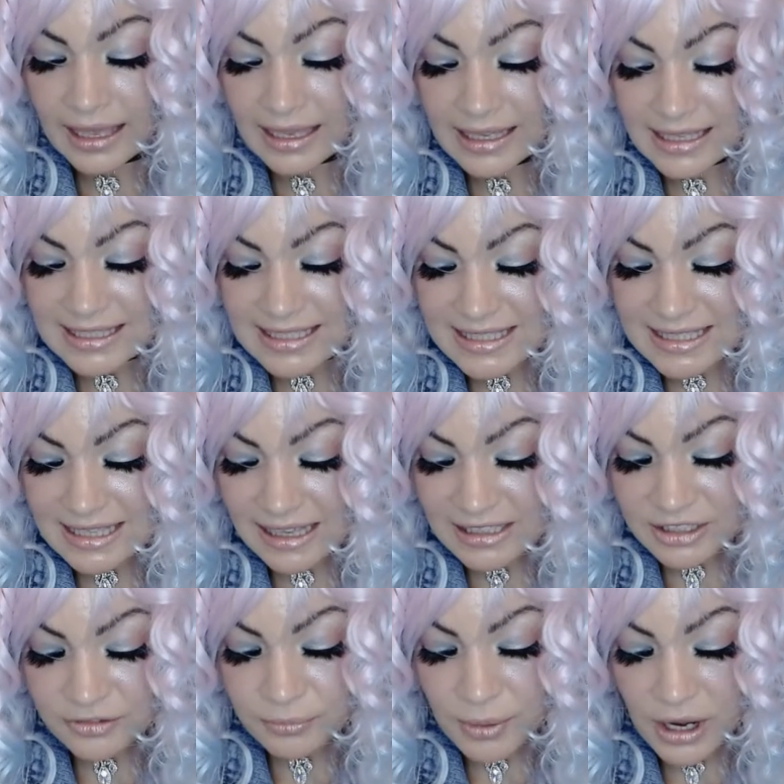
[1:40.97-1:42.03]
It's a
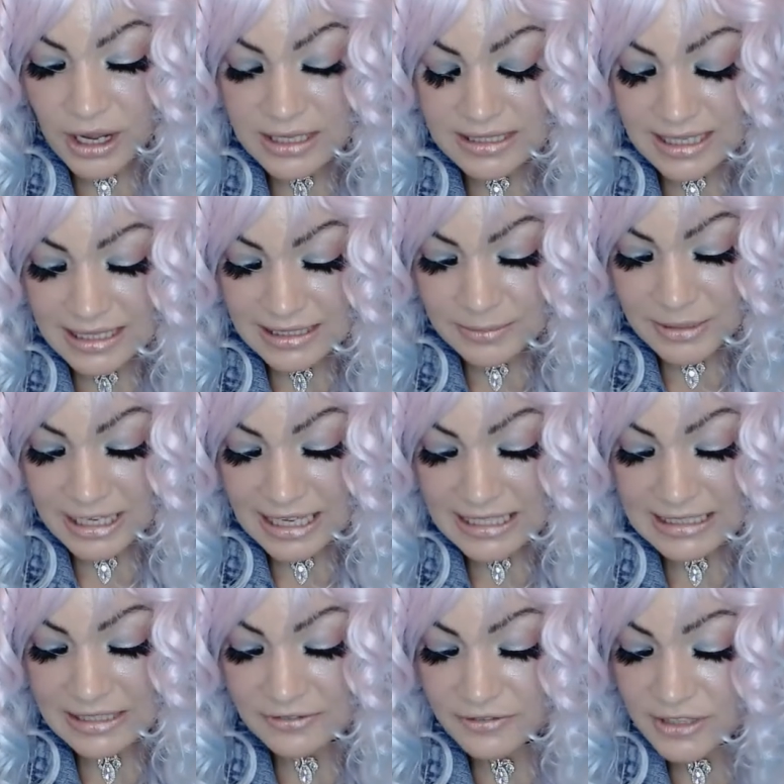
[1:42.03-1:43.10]
selective process
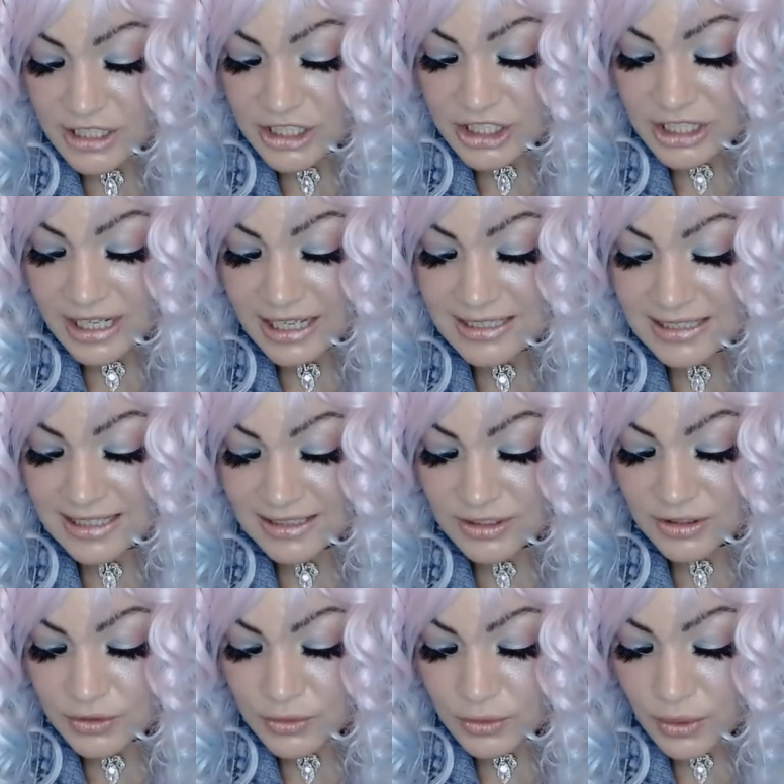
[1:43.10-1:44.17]
because the fish is a
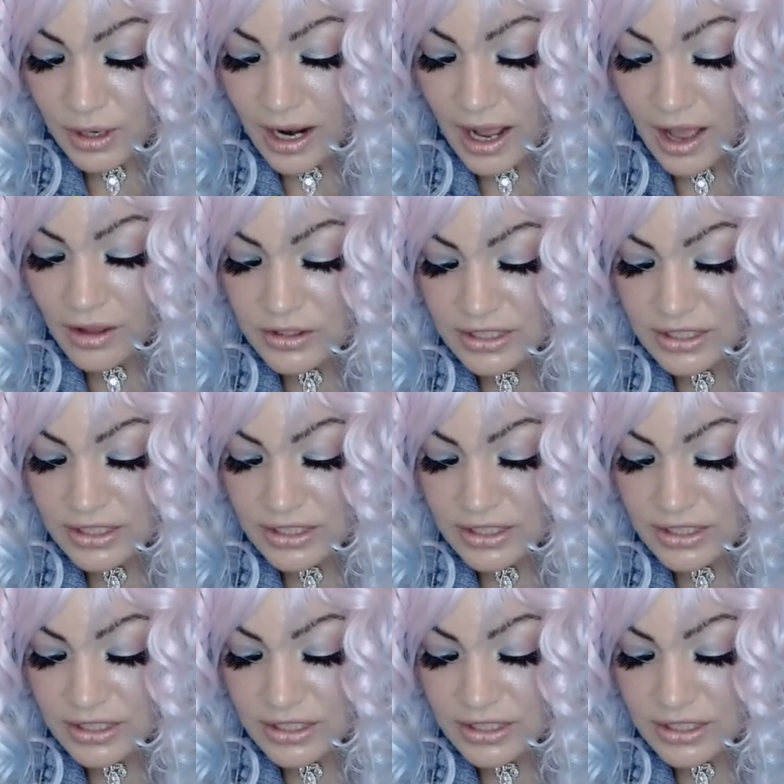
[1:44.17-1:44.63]
storehouse